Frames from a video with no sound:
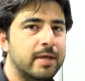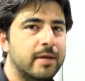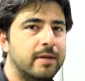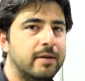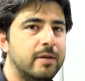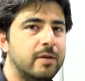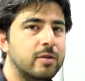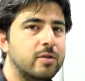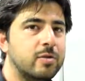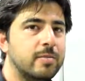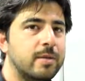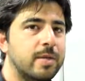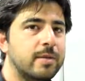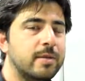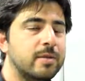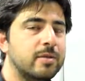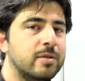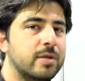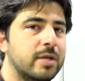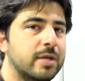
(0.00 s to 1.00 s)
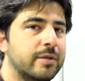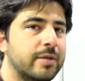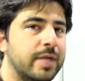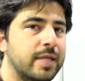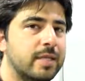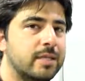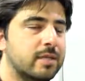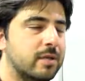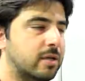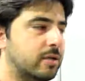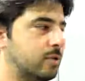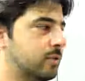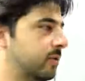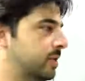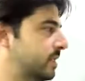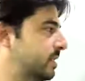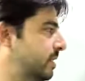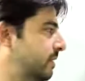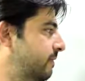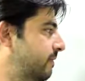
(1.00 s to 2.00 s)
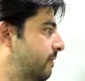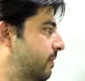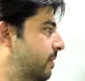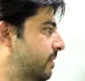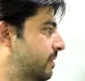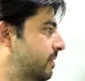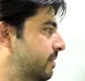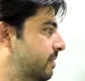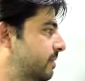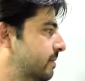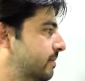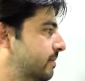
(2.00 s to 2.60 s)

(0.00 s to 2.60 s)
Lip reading: in order to be able to increase our twisting force.